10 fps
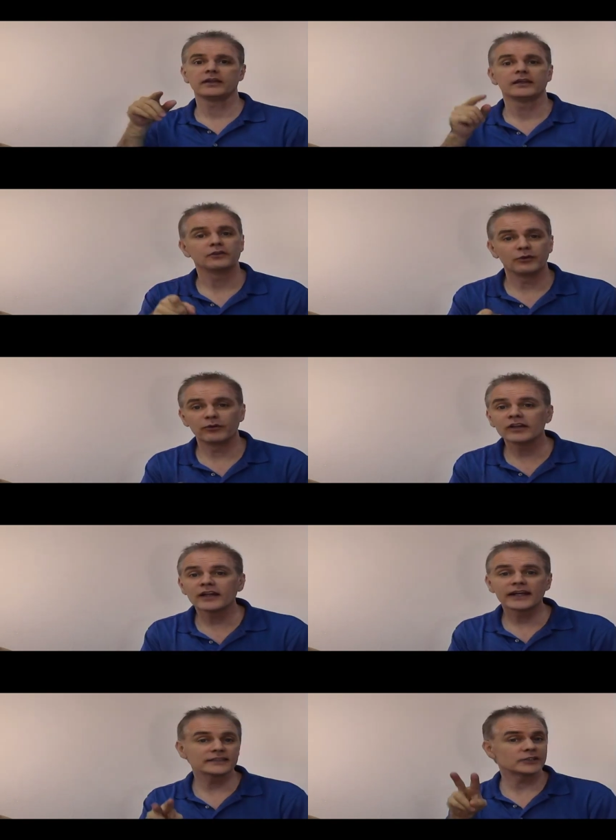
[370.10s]
Do you
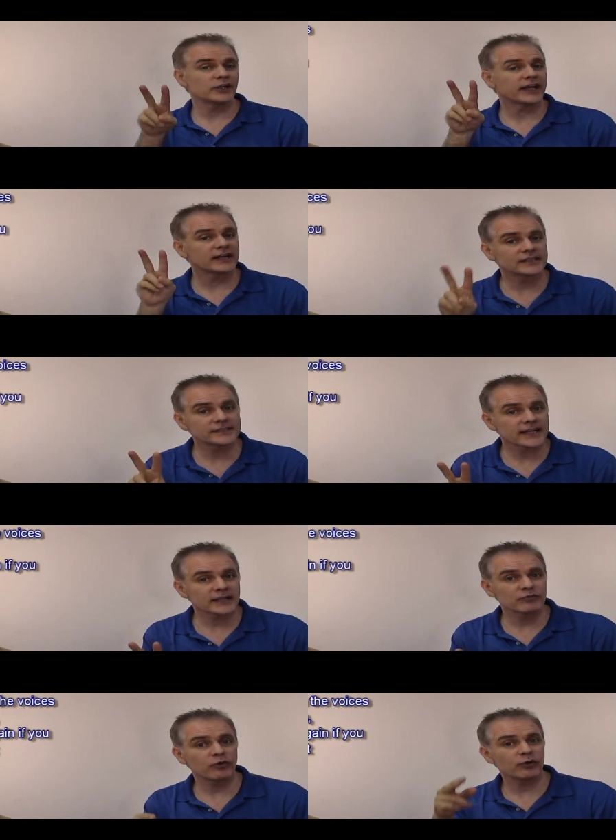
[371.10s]
realize she added a
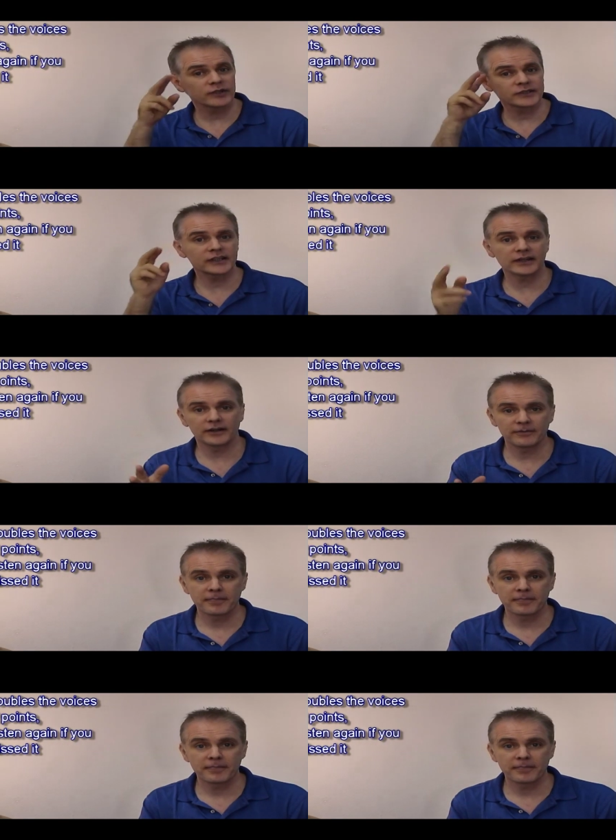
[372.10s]
second voice there?